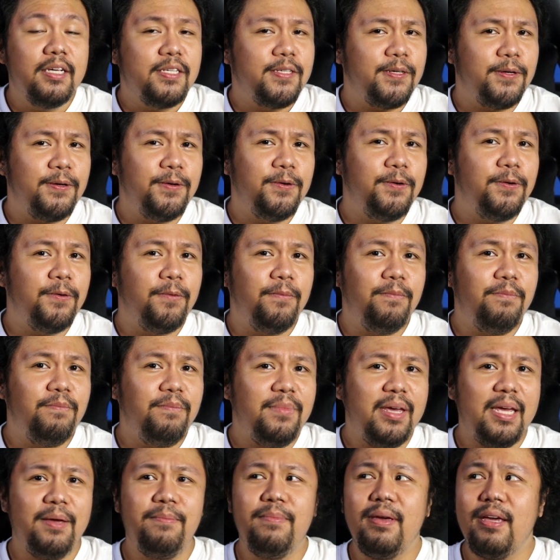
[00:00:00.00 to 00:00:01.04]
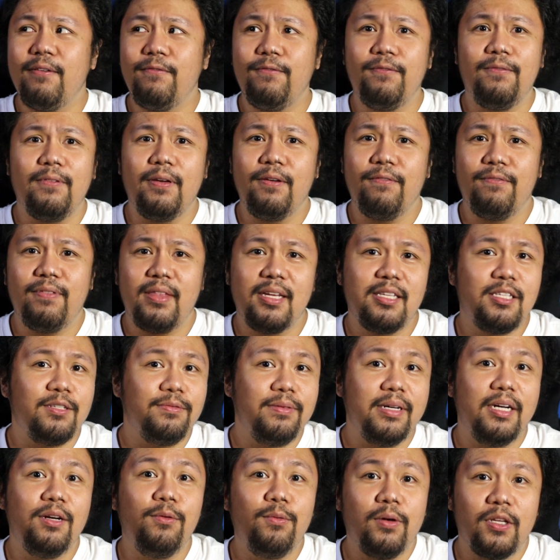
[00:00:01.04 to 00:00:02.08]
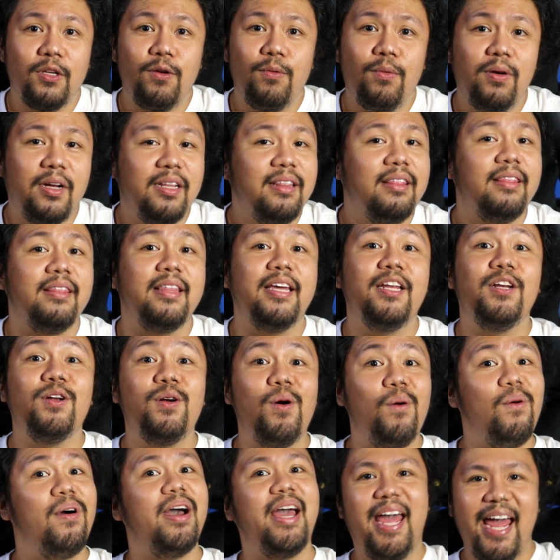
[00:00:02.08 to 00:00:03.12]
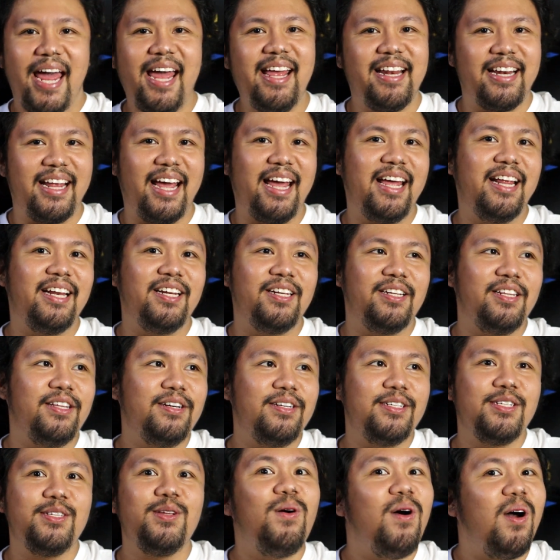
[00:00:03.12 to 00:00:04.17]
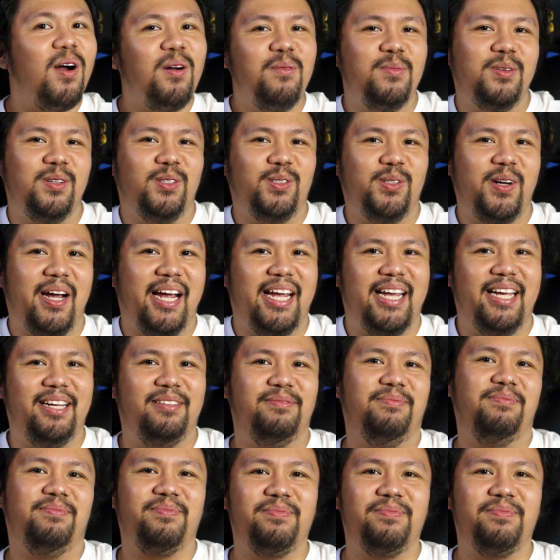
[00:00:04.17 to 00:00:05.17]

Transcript: So maybe if that's really what you want, then go ahead and there's no harm on trying.